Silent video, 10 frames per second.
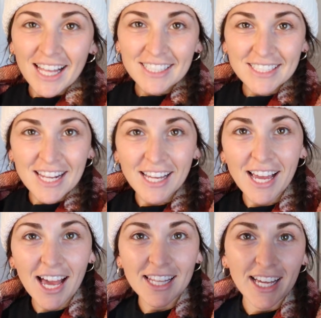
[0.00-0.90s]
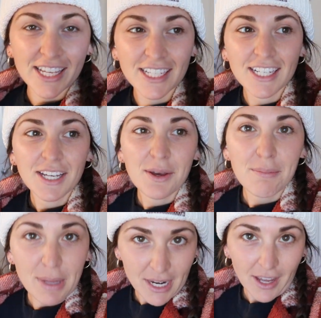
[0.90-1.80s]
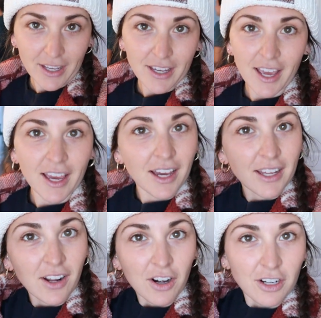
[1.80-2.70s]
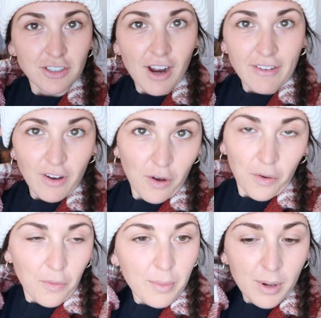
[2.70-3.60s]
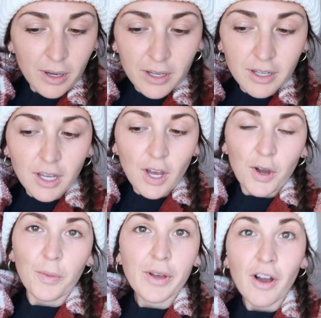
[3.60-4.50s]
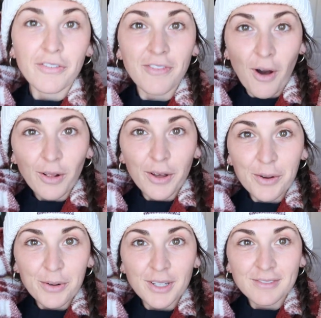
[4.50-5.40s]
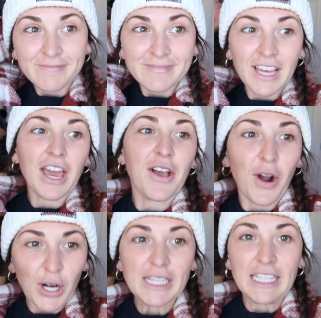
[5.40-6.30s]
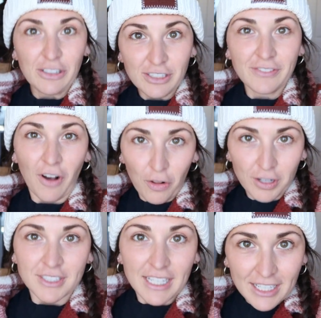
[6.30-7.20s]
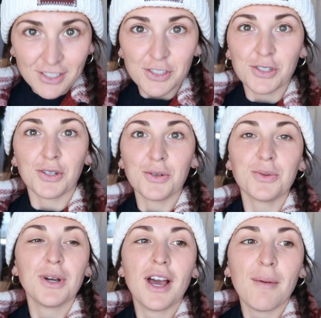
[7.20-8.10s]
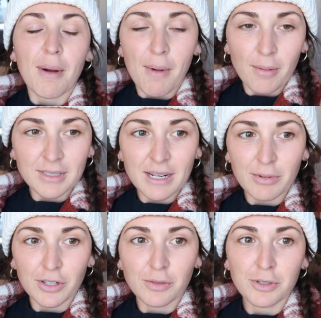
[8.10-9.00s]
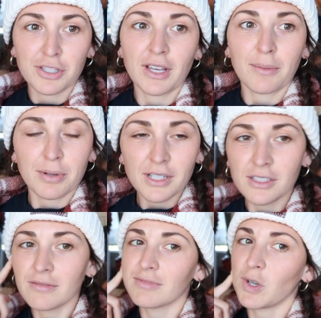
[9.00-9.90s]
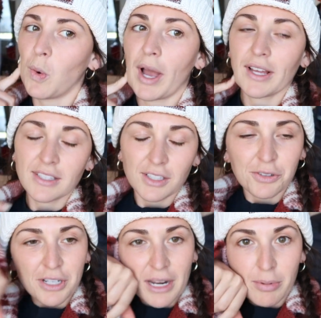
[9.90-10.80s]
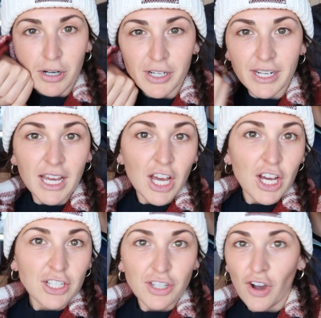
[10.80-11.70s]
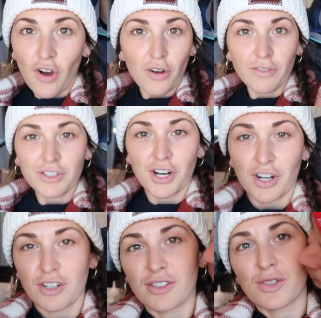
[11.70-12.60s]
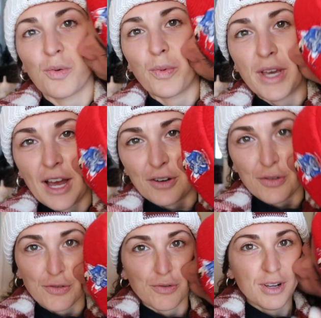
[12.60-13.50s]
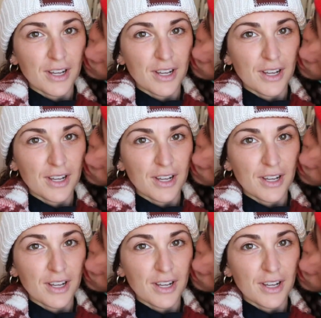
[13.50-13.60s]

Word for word: last night at like midnight and on our drive home, we got followed. Like a car literally followed us into my mom's neighborhood, which is like a pretty quiet, secluded neighborhood. Took all the turns. We had to,